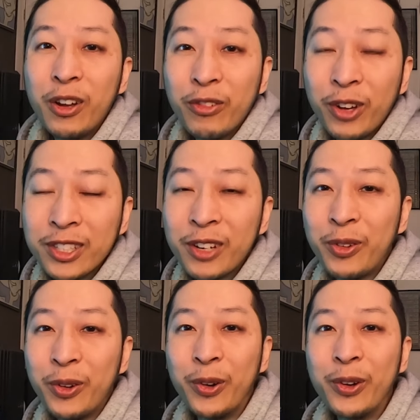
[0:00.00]
First of
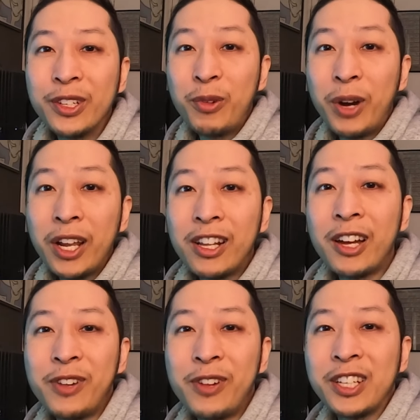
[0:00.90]
all, the red
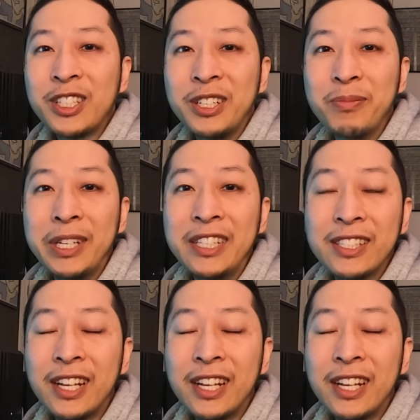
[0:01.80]
light flashing means